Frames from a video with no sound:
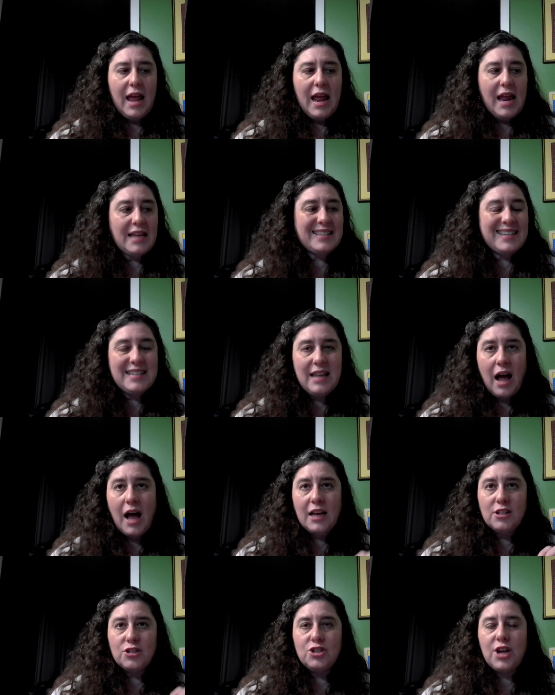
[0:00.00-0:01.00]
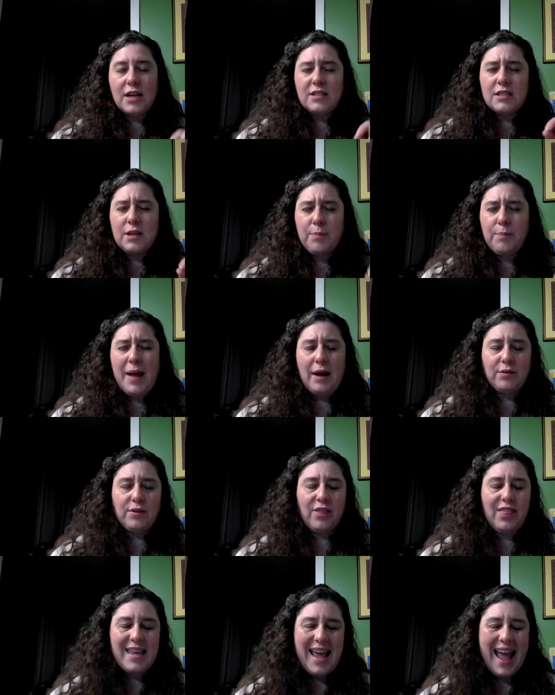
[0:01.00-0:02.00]
it's not just
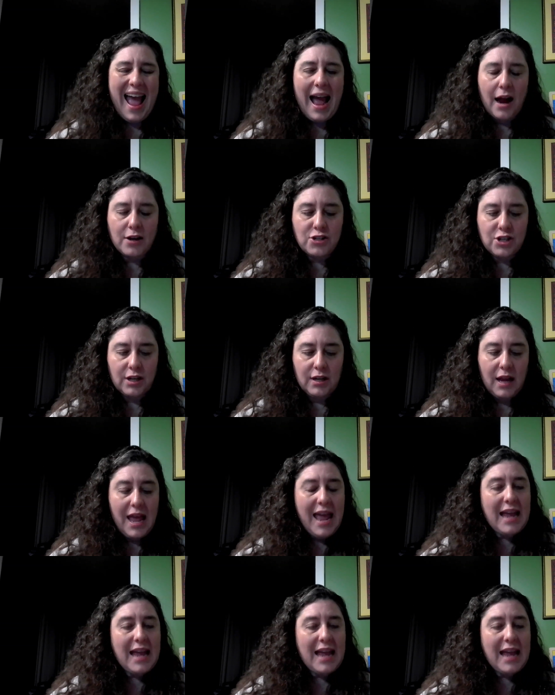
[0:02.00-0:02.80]
about the action.